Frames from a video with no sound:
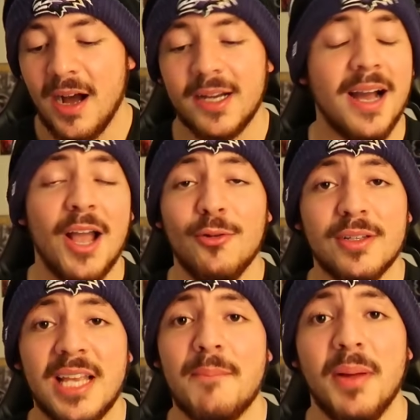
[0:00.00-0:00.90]
A guy who
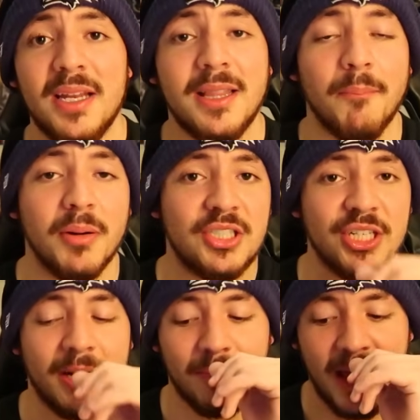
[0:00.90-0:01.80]
looks like Billy the
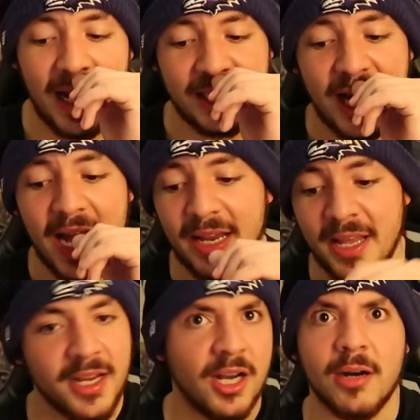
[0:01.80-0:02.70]
Butcher in a black jacket,
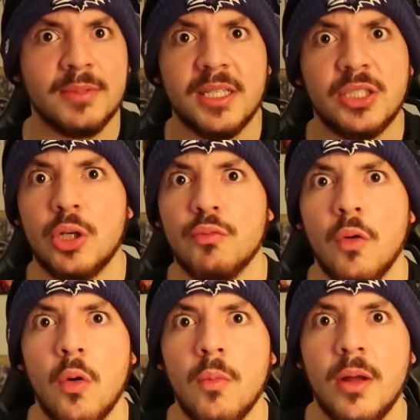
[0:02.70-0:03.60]
he comes into the
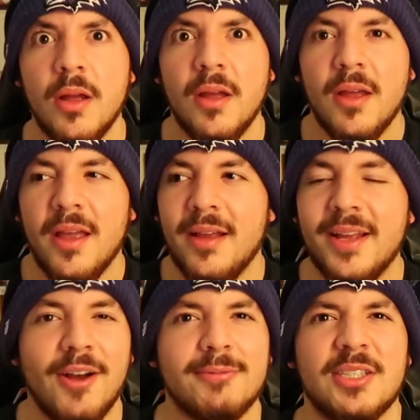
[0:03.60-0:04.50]
room and
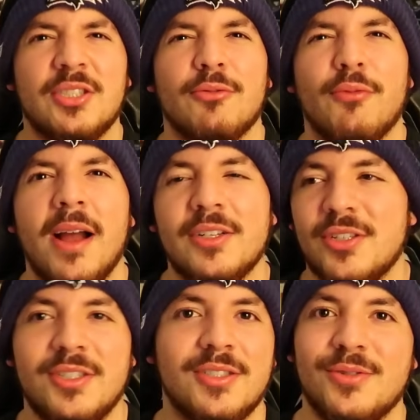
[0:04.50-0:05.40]
he grabs a syringe.
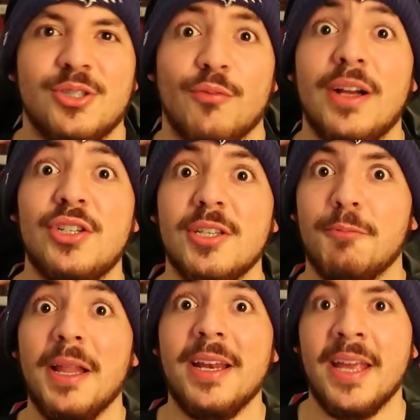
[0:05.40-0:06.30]
There's syringes
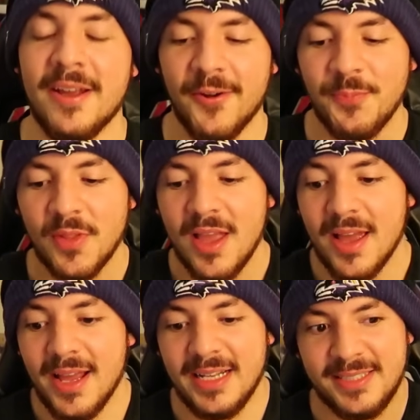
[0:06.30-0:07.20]
aplenty here.
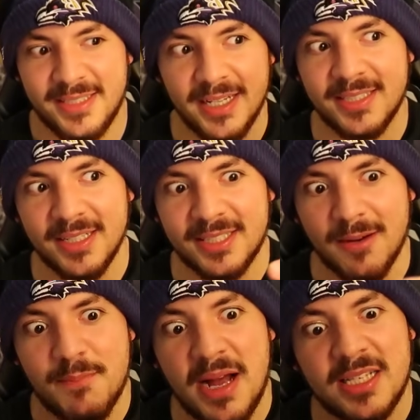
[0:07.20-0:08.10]
He sticks it into
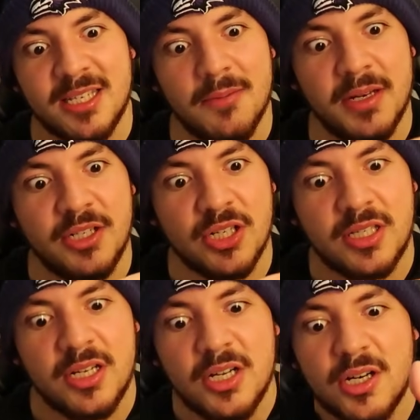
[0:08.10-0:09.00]
the bathtub and he
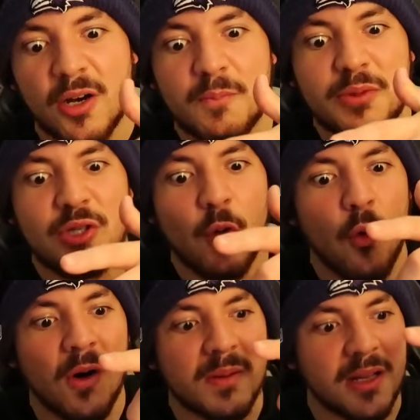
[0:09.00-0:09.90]
just
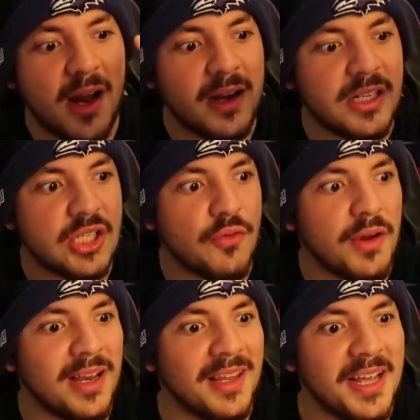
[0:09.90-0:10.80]
absorbs a lot of this
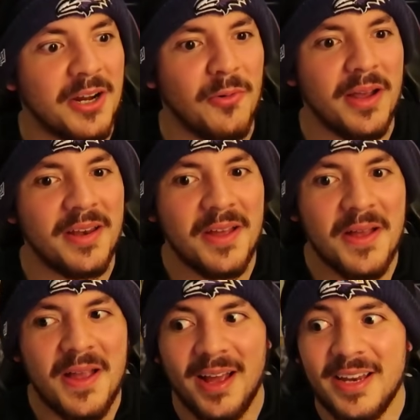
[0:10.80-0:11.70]
green liquid.
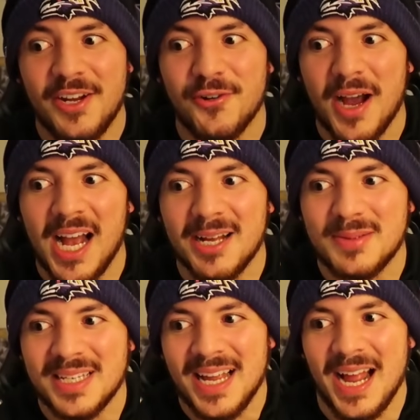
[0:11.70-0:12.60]
And he
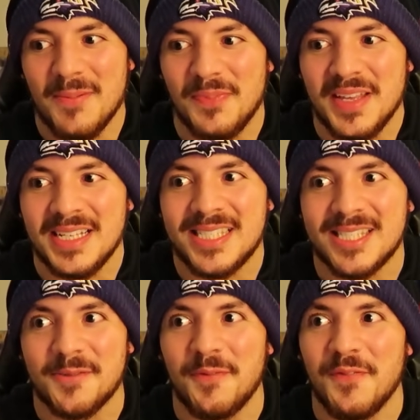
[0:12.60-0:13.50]
grabs an empty
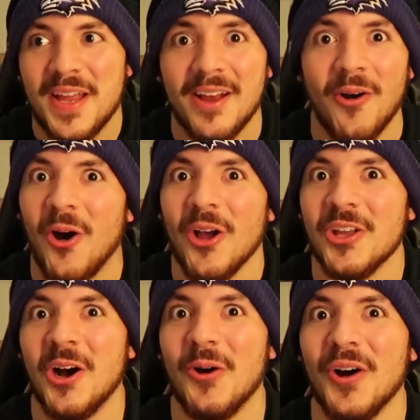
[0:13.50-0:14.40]
sphere. Oh,
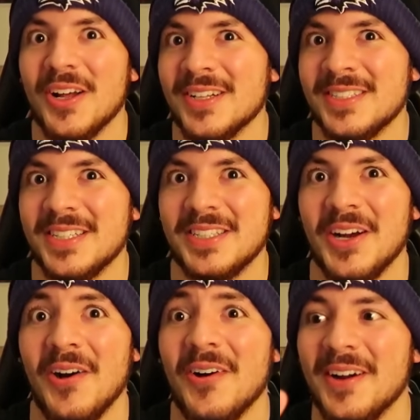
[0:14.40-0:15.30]
you know where this is
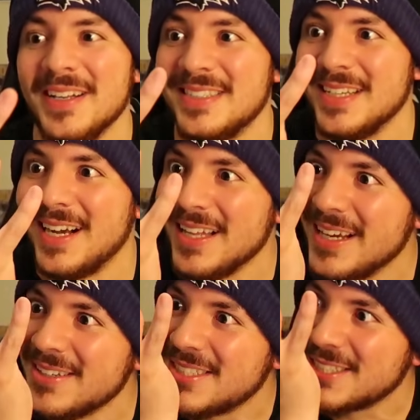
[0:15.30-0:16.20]
going. It's a
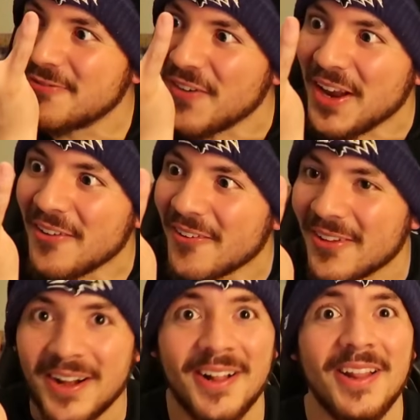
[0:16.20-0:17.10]
clear
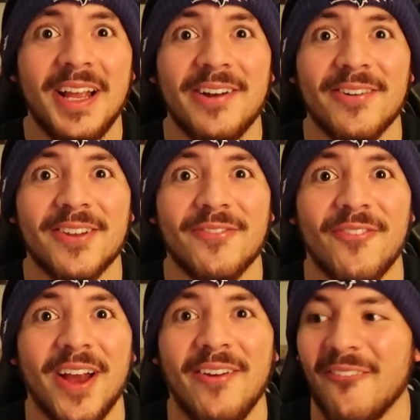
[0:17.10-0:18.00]
sphere. The clear
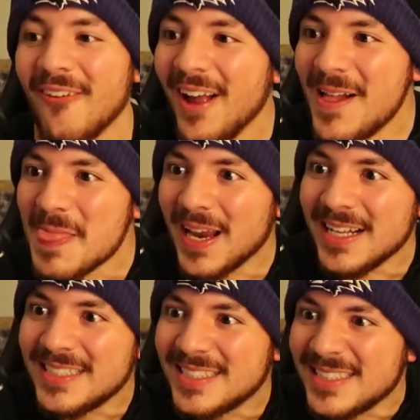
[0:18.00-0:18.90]
sphere.
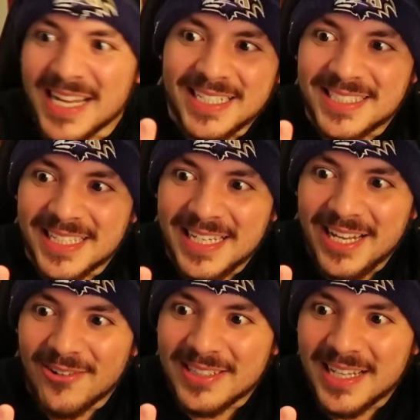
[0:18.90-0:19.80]
And he sticks the
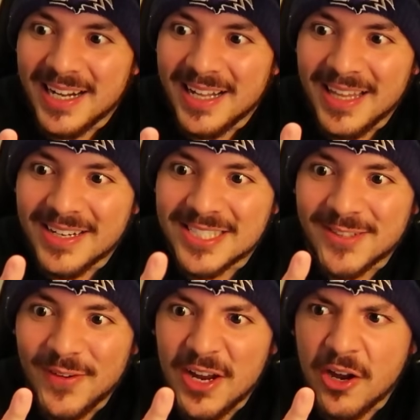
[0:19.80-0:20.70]
needle into the clear
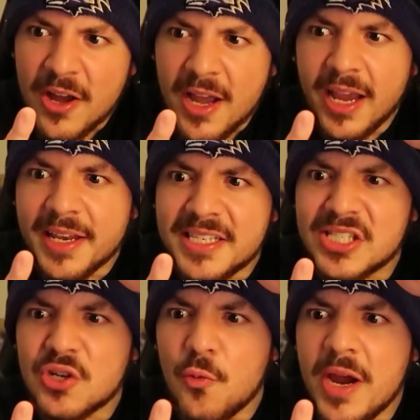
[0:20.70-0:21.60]
sphere. And he
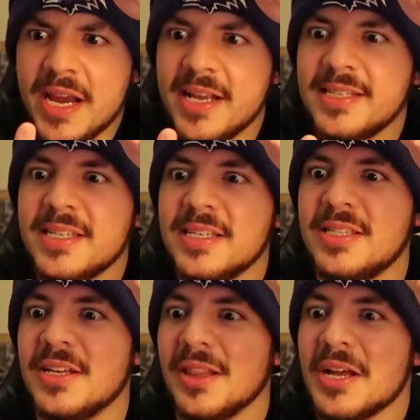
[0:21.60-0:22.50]

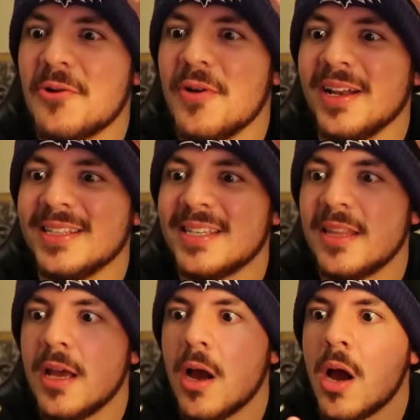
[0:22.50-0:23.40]
squeezes the liquid into
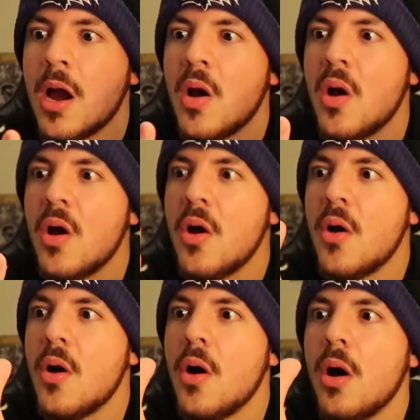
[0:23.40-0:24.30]
there.
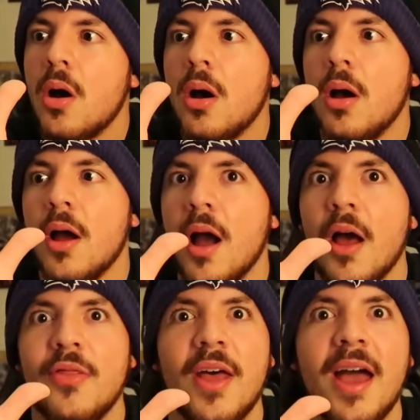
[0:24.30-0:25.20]

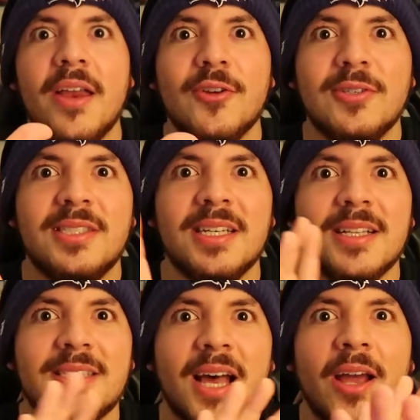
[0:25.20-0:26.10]
And then you see
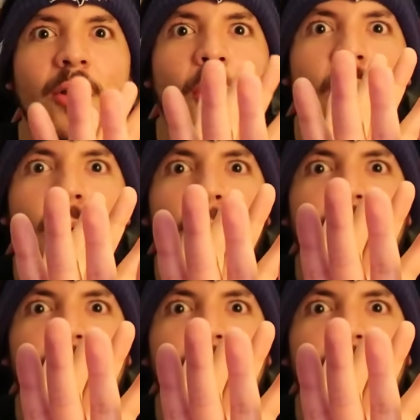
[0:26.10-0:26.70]
the title.